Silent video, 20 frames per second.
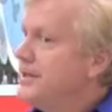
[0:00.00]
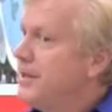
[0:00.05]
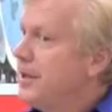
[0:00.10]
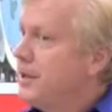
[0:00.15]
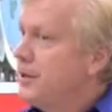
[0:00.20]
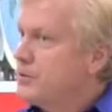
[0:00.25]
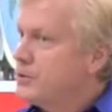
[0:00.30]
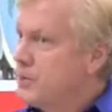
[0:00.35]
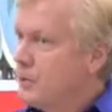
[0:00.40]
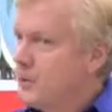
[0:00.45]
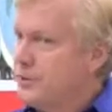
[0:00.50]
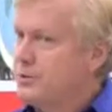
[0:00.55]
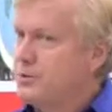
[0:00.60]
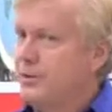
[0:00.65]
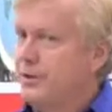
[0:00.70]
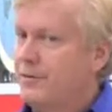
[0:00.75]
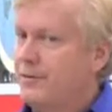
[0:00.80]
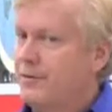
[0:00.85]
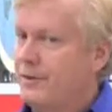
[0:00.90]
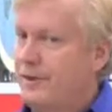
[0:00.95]
Now, 20,
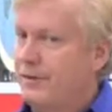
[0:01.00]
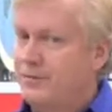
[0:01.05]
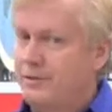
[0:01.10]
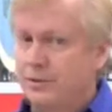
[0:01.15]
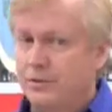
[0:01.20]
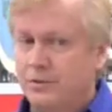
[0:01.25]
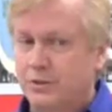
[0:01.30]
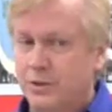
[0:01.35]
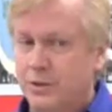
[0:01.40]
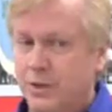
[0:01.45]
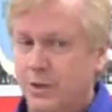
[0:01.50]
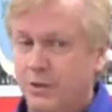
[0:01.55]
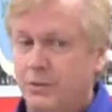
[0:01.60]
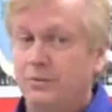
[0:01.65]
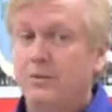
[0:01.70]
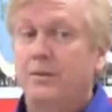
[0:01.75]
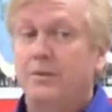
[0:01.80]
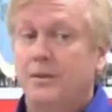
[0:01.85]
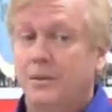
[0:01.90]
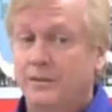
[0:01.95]
25 years ago,
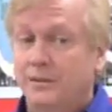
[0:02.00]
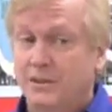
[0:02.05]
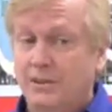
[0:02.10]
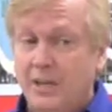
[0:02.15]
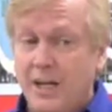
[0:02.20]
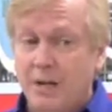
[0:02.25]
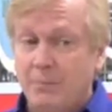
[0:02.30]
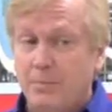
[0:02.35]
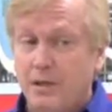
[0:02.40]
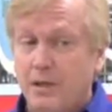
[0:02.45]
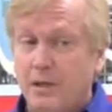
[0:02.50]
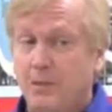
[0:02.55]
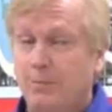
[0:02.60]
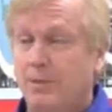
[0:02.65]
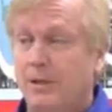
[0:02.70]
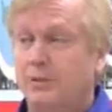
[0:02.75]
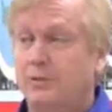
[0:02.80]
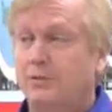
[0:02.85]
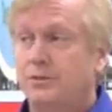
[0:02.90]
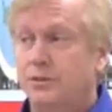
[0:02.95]
they stopped making them
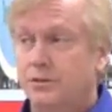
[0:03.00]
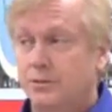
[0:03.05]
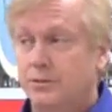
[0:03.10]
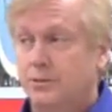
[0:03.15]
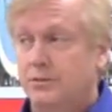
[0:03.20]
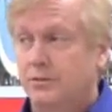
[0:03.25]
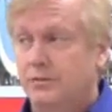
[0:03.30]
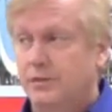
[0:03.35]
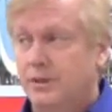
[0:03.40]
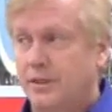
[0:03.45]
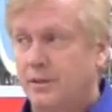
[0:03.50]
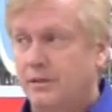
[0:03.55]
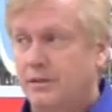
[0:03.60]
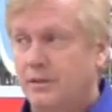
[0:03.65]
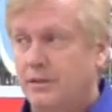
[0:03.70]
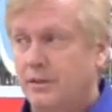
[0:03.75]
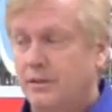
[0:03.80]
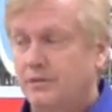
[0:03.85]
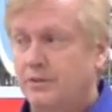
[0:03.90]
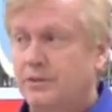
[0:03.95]
out of surgical stainless
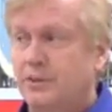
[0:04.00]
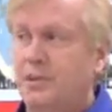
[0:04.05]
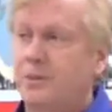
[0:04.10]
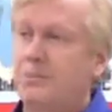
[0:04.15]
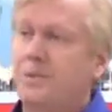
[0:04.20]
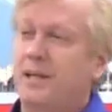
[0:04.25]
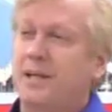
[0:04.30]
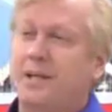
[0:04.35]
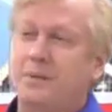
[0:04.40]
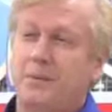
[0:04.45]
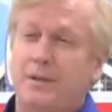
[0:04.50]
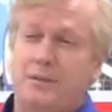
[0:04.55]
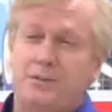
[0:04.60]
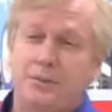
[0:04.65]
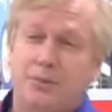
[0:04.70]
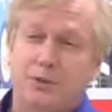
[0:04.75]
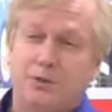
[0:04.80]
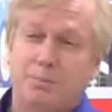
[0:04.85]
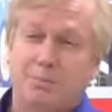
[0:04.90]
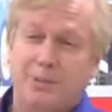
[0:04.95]
steel and started making them out of
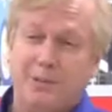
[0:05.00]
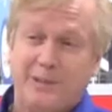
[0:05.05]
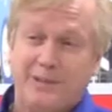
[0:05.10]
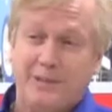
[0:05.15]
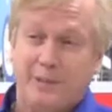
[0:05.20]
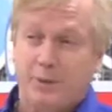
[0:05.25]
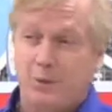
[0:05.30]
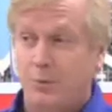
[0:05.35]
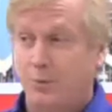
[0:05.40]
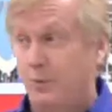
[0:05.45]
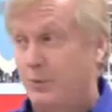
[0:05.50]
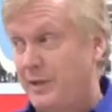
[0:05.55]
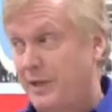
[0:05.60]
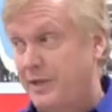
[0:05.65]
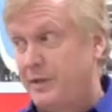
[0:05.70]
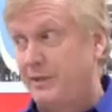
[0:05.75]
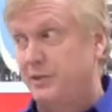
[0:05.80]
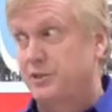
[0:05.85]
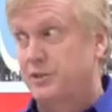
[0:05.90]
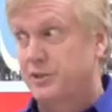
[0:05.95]
just plain old
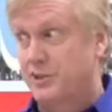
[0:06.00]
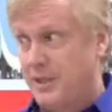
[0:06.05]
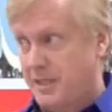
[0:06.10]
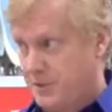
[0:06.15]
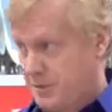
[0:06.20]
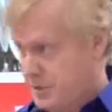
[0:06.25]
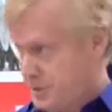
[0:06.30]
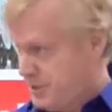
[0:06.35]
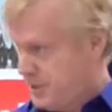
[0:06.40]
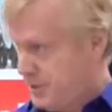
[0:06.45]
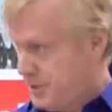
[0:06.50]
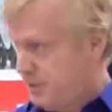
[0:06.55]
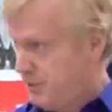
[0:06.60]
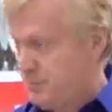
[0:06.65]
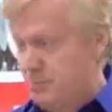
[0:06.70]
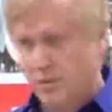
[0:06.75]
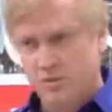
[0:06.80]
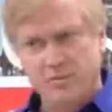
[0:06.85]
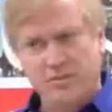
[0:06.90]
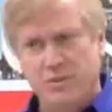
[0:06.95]
regular stainless steel.
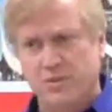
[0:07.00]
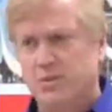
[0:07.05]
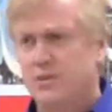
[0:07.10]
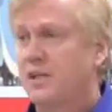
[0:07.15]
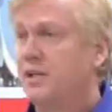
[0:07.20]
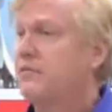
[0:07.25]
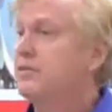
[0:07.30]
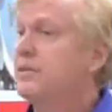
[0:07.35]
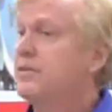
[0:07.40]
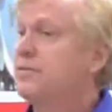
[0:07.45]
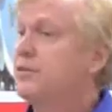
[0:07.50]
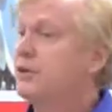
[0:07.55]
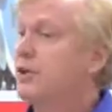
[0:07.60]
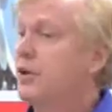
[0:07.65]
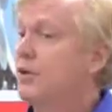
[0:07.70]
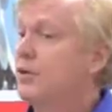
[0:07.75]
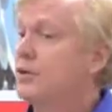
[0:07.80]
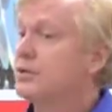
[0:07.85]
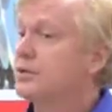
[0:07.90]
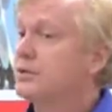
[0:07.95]
Most folks never even
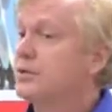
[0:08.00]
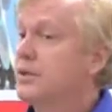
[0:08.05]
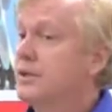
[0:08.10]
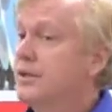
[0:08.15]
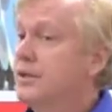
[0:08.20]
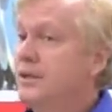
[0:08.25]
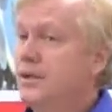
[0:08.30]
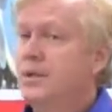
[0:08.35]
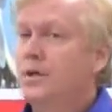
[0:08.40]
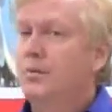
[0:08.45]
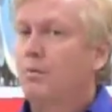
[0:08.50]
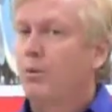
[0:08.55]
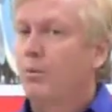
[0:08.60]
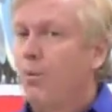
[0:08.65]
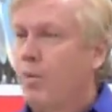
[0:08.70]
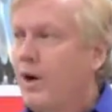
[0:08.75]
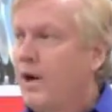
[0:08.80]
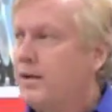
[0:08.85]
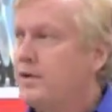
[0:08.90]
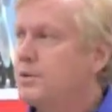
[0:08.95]
noticed. But
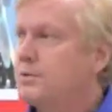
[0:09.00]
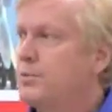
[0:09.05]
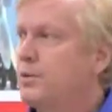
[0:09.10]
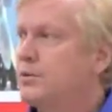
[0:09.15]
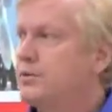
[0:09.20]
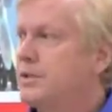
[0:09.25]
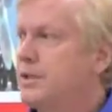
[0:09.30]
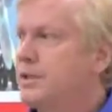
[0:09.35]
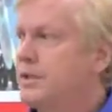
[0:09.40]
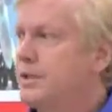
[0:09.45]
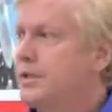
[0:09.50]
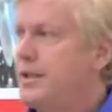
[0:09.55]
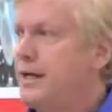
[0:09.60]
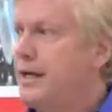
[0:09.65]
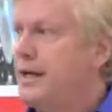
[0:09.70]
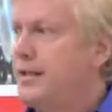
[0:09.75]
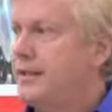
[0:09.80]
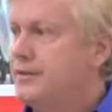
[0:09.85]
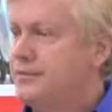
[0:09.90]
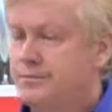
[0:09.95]
why do you suppose they did
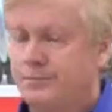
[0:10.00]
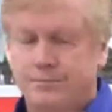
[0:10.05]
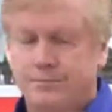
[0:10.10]
that?